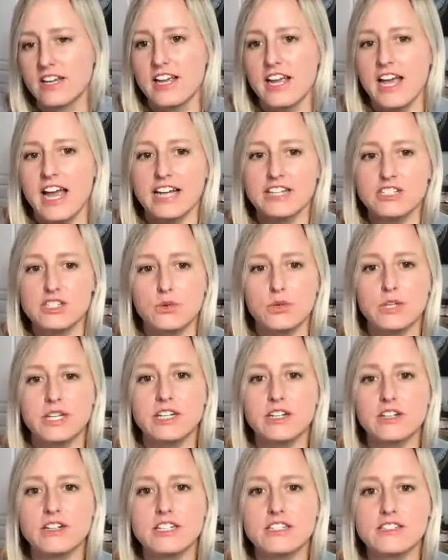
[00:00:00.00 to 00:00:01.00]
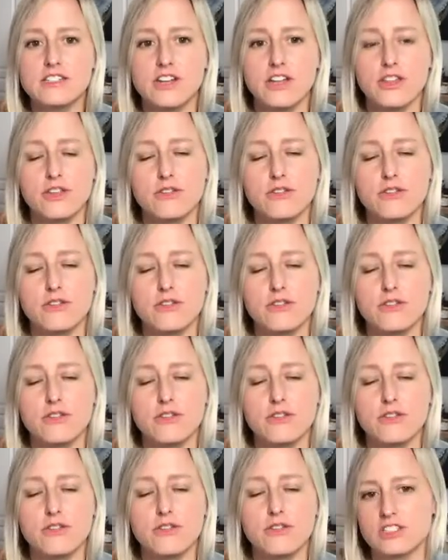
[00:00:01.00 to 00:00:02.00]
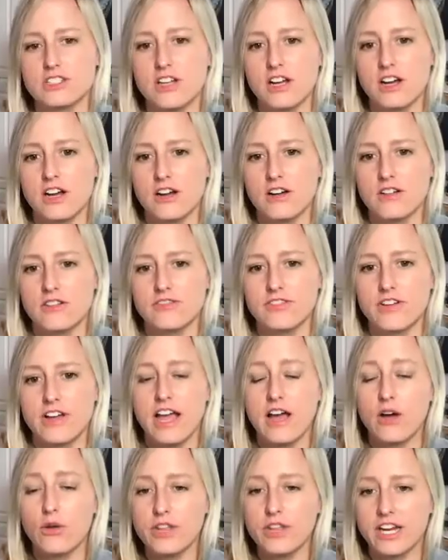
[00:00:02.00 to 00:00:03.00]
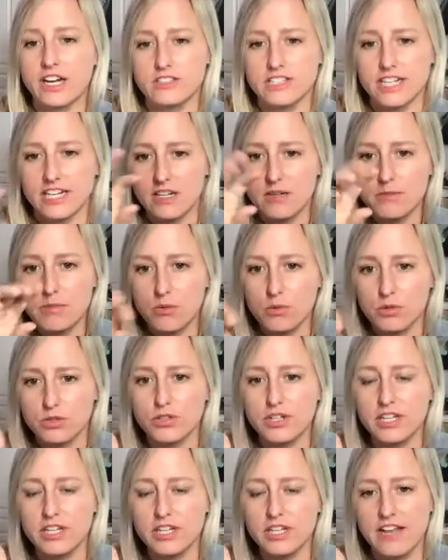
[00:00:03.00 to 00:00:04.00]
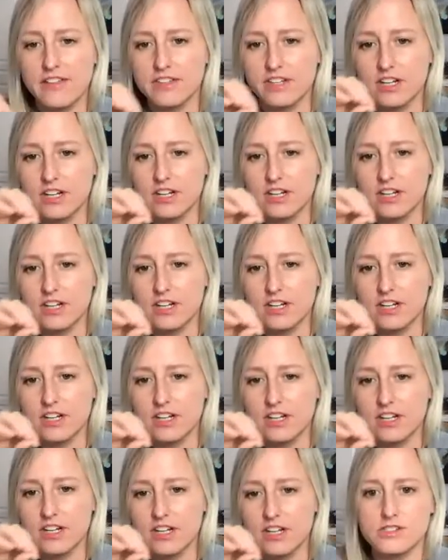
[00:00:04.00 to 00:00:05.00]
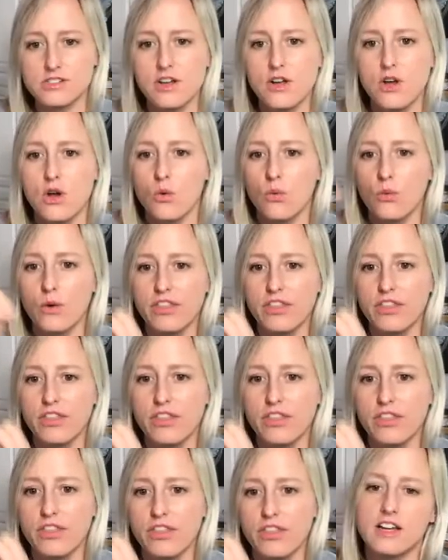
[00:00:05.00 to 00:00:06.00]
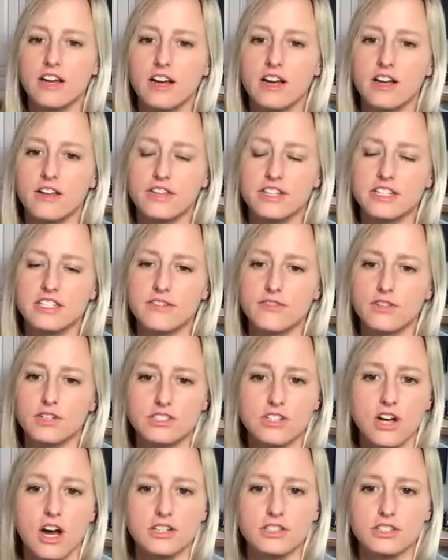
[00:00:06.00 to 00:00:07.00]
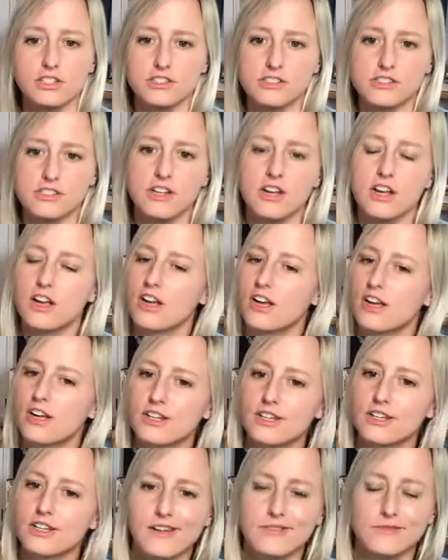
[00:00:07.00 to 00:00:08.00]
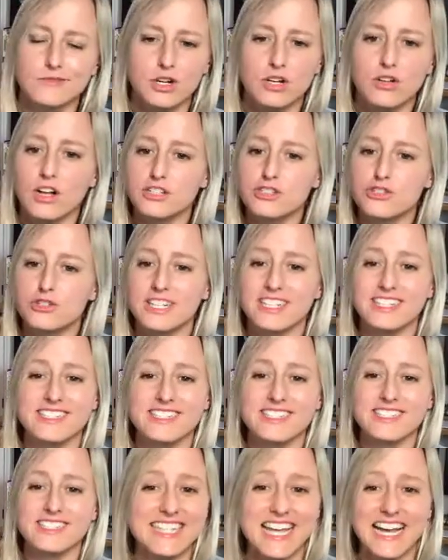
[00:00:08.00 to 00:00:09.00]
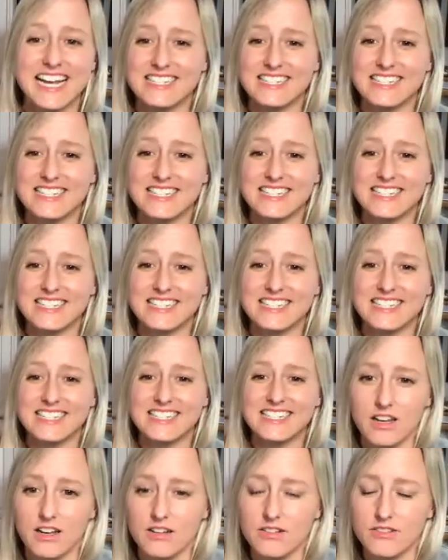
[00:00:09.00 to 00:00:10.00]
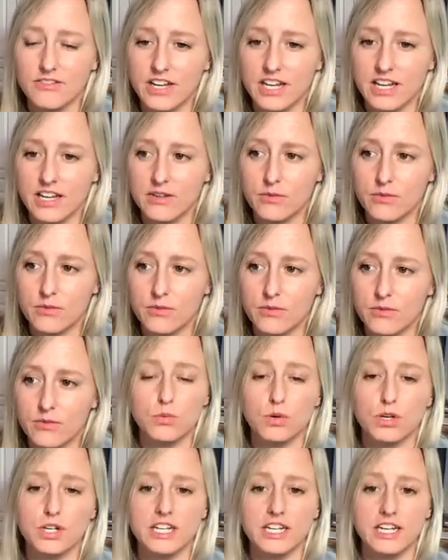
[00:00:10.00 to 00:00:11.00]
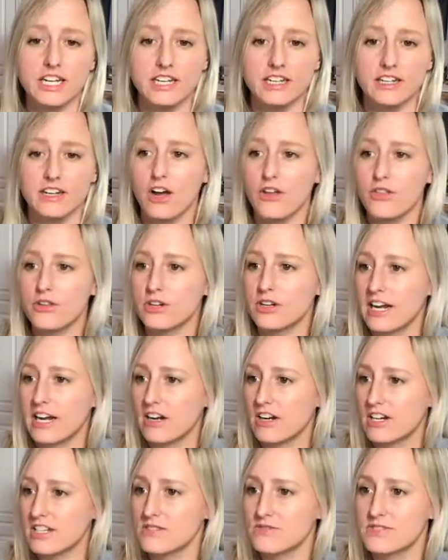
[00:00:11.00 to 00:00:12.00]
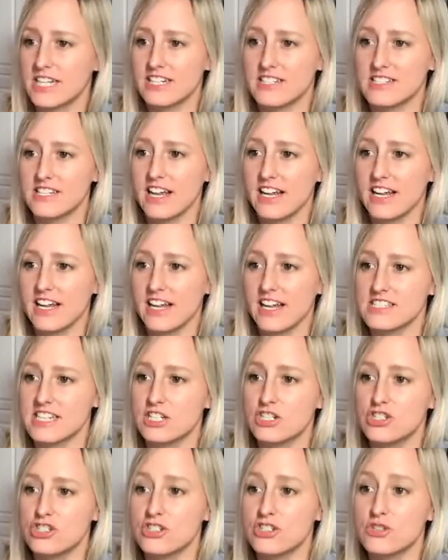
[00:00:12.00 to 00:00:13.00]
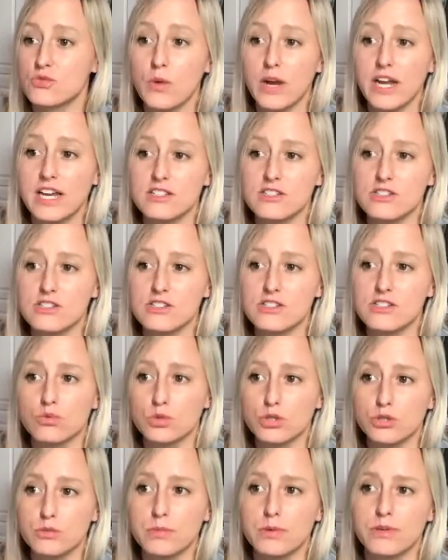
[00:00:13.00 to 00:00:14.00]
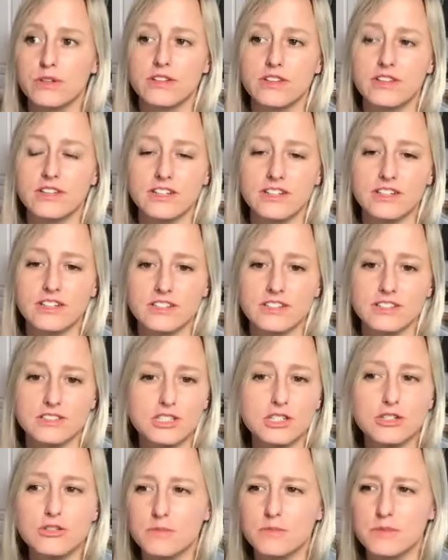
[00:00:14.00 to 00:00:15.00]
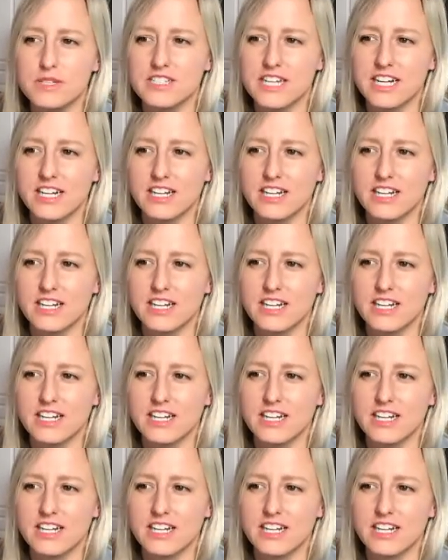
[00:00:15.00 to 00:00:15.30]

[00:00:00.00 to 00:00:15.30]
And so here is another representation of healthcare data, but we're looking at the clusters within the different doctors. Clustering is the exact same that you would think of when you're working in other areas of data science. It's just ways to group the data